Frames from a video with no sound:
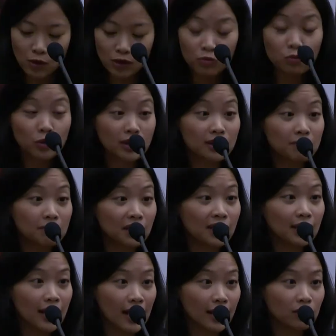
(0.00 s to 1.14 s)
what would it
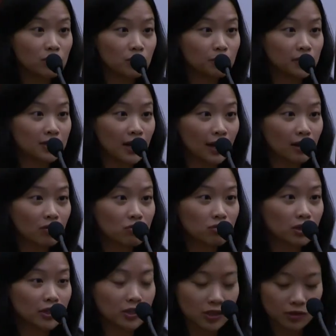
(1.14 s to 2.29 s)
mean then to protect
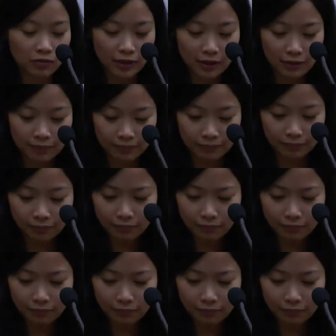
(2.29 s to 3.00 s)
religious freedom?